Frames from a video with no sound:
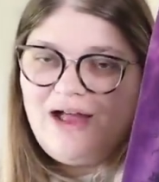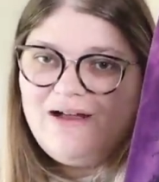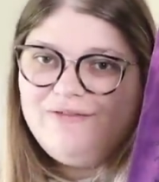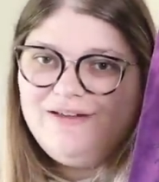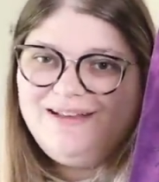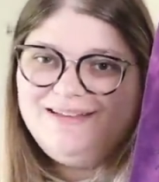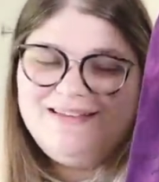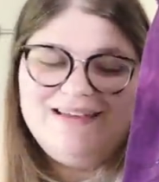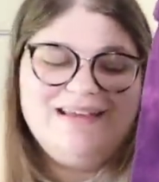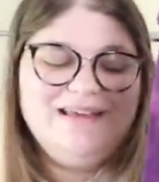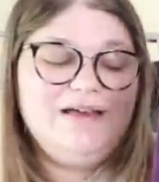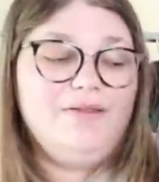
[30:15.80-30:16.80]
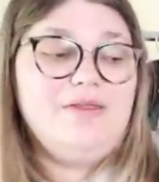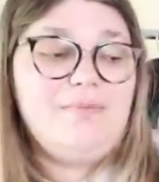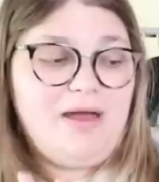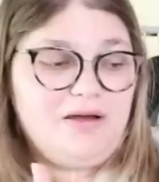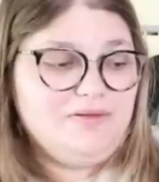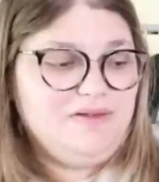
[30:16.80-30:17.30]
graphic tee. The
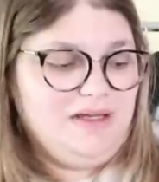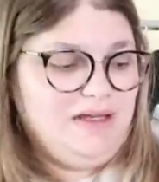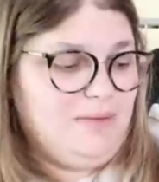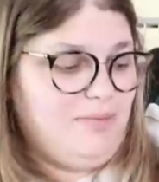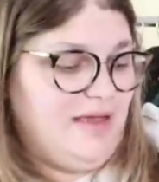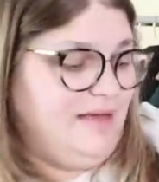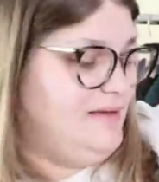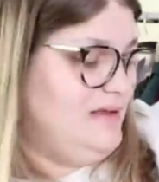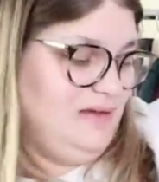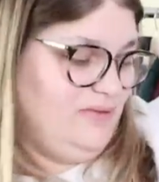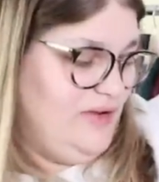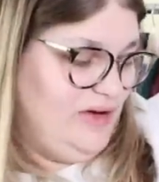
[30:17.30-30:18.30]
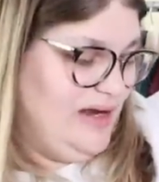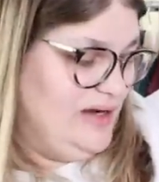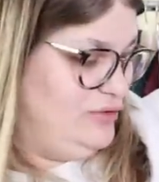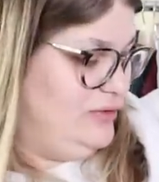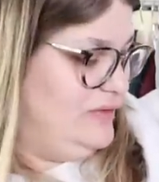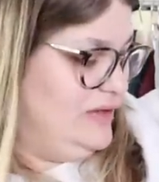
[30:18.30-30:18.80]
mountain makes these very
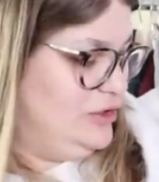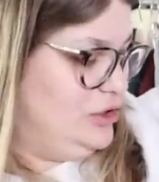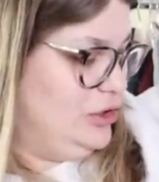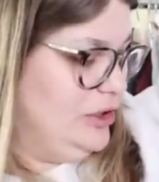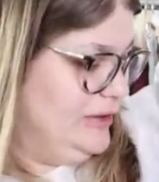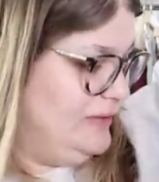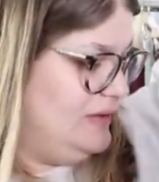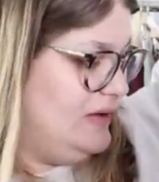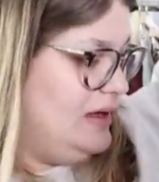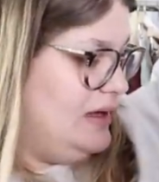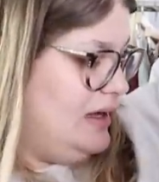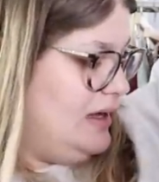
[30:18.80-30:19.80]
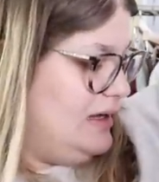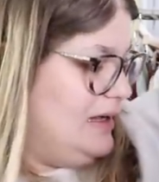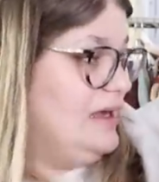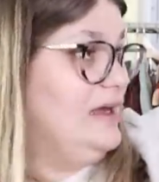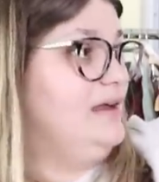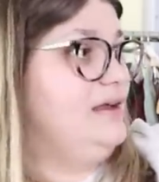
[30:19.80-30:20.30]
interesting shirts
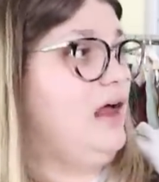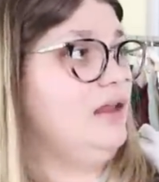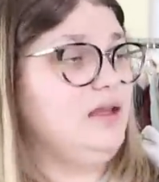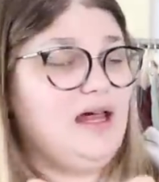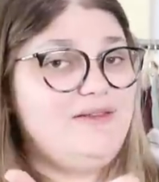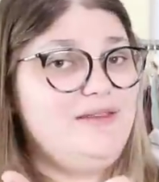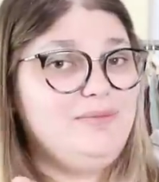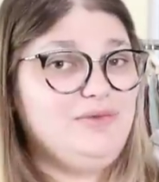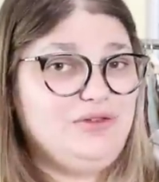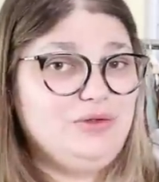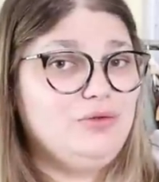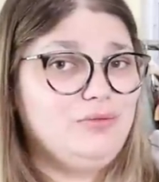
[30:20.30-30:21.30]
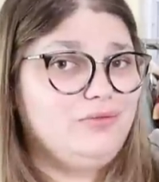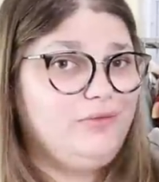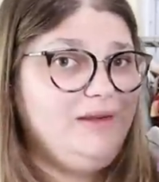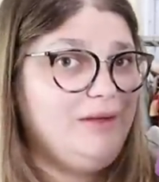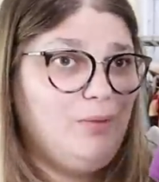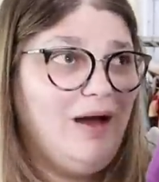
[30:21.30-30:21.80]
and a lot of them do
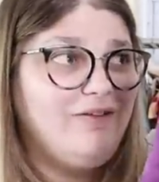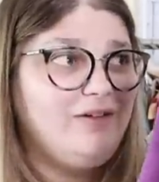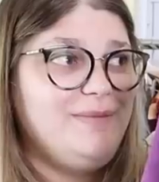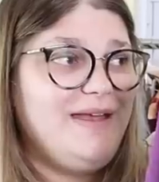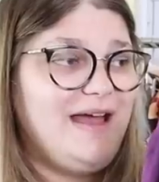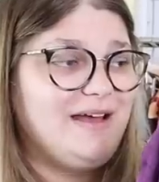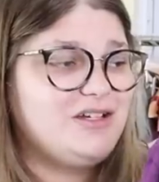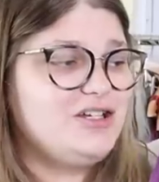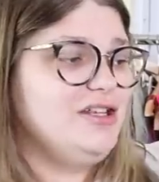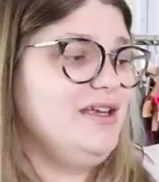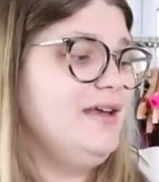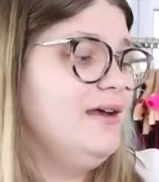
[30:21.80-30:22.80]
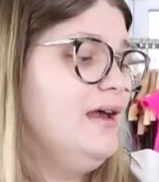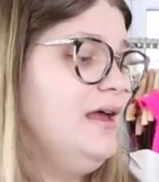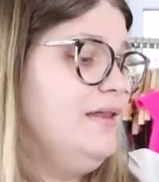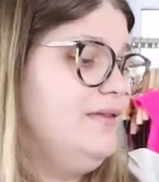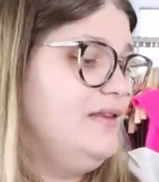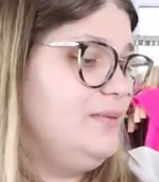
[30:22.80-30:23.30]
really well for me actually.
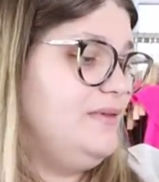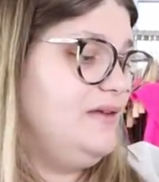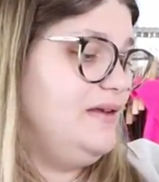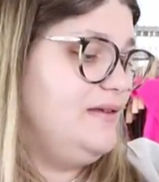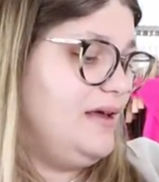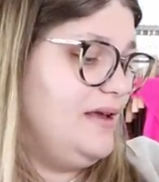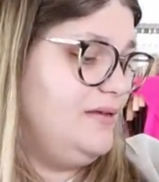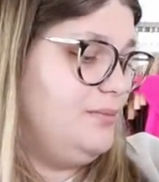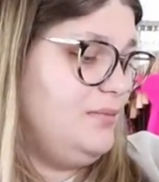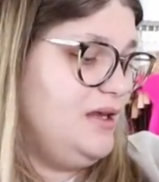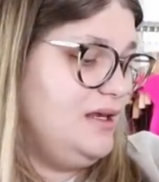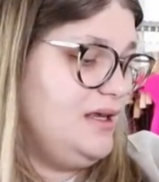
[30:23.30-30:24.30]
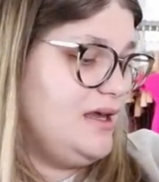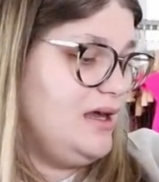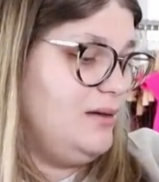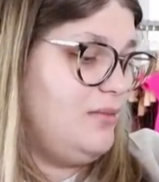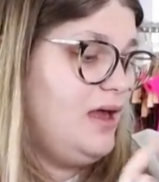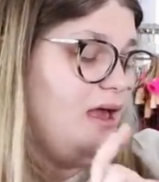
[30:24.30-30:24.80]
This one's in a size
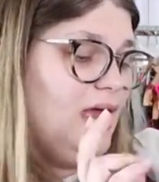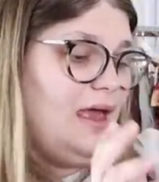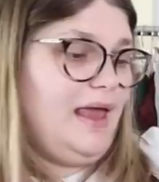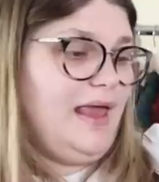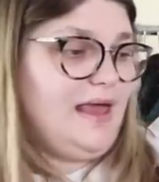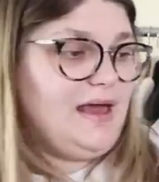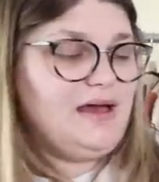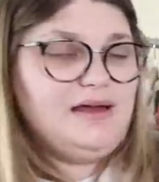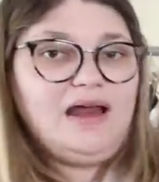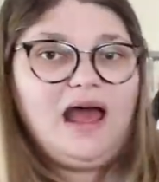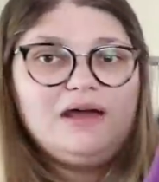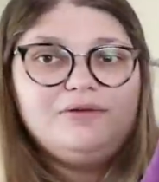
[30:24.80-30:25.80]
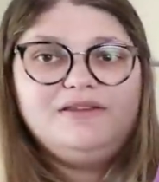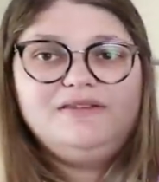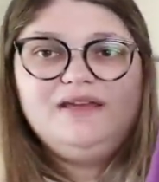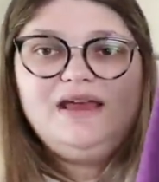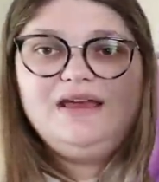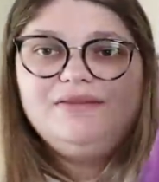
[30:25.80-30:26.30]
medium and I would
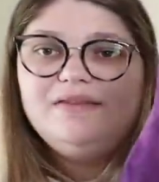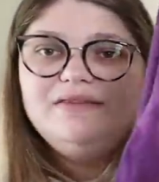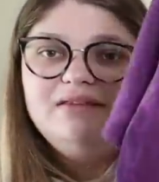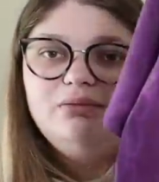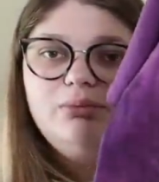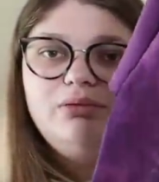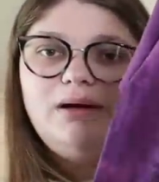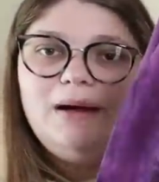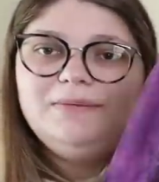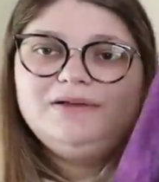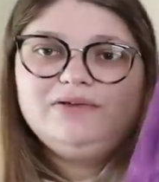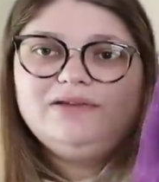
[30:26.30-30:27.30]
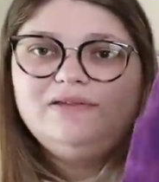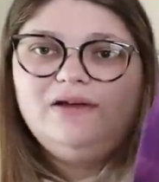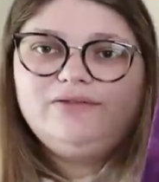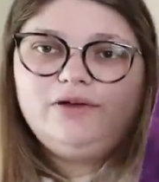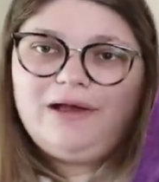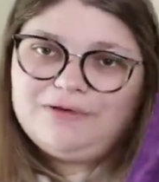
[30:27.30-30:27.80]
say that this will probably resell
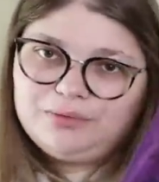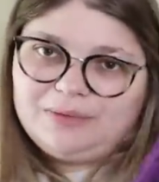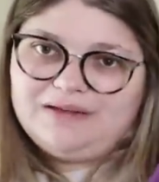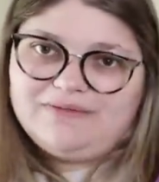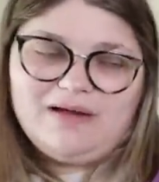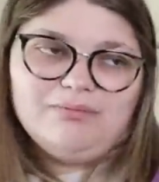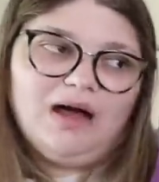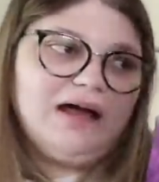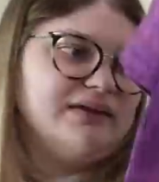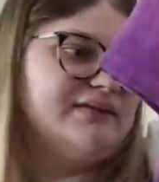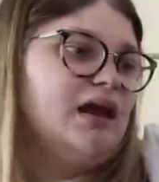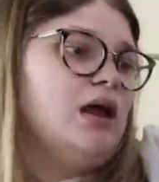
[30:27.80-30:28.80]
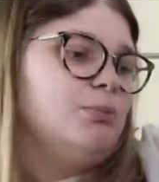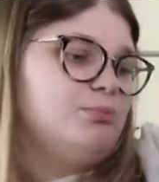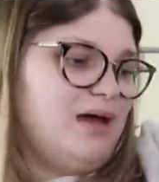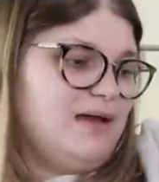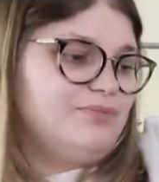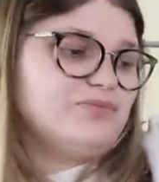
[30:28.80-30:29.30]
for around 25 bucks.
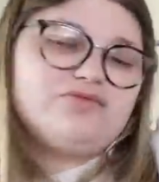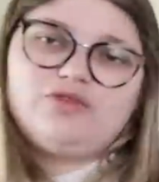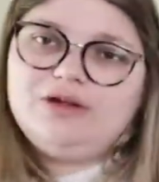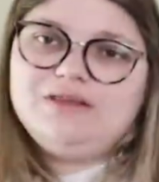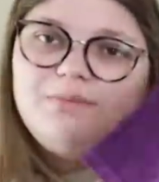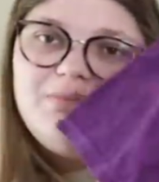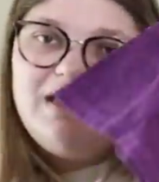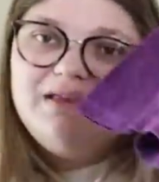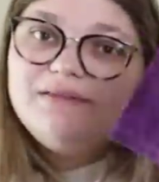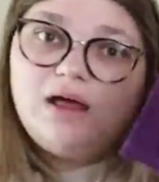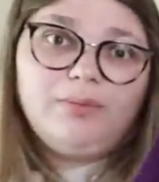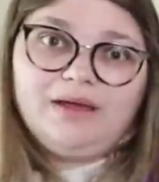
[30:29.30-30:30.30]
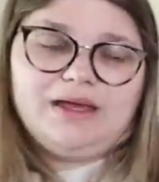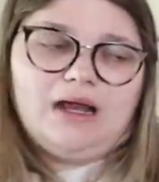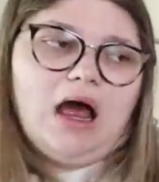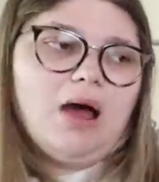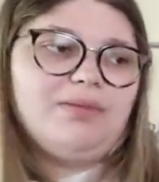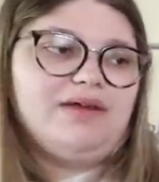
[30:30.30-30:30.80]
But if you're in the bins, I'll pick it
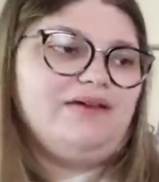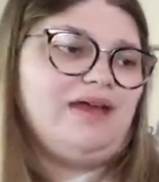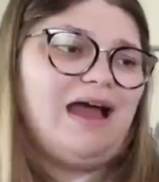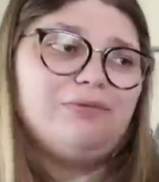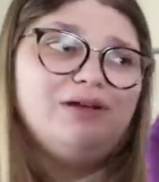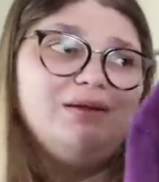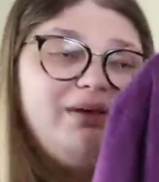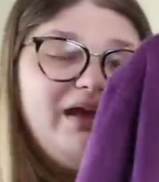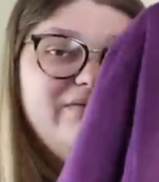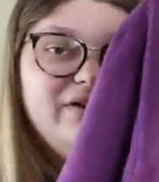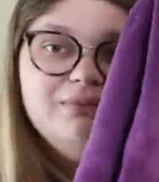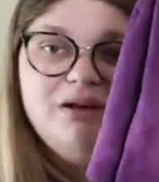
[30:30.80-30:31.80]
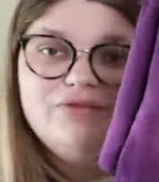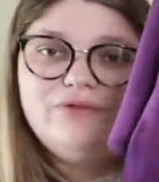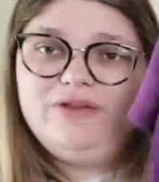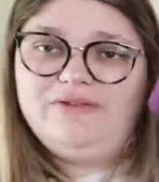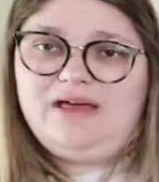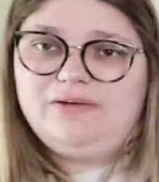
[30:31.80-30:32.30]
up. I wouldn't pay very much for
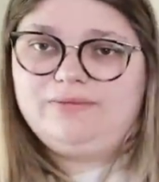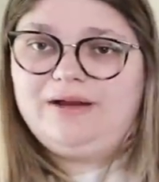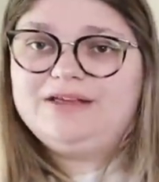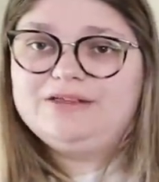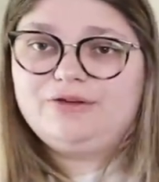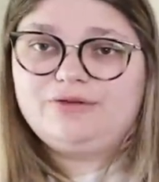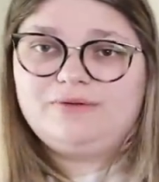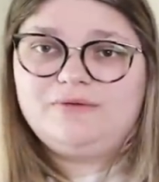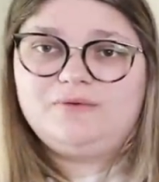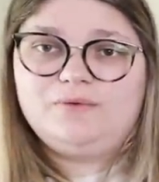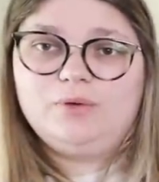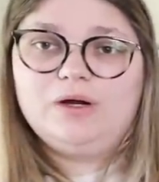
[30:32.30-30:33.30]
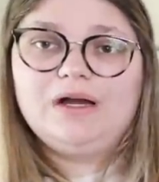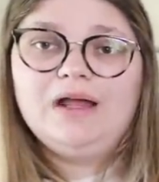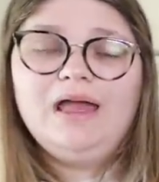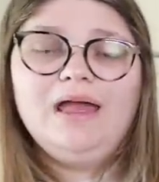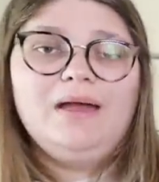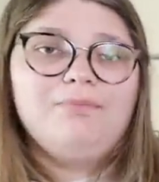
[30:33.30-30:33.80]
this at a regular thrift store,
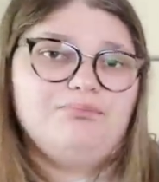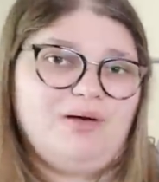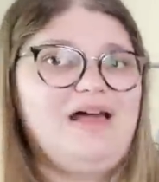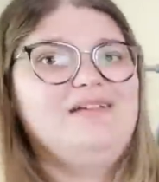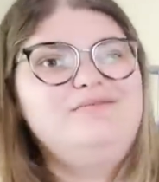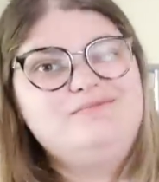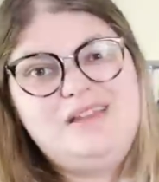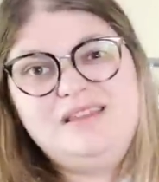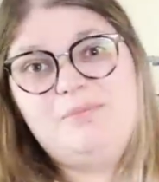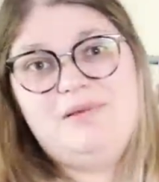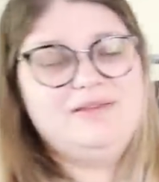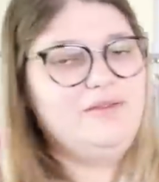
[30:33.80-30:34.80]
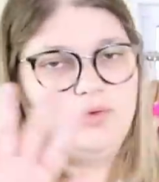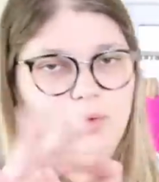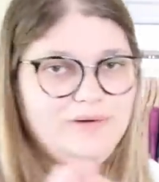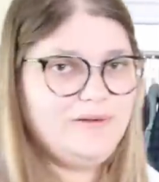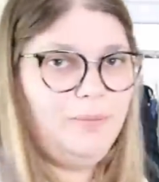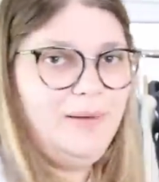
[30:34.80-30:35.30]
but in the bins, of
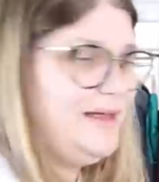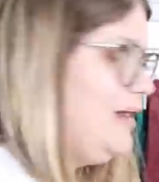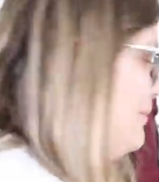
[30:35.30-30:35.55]
course, I'll pick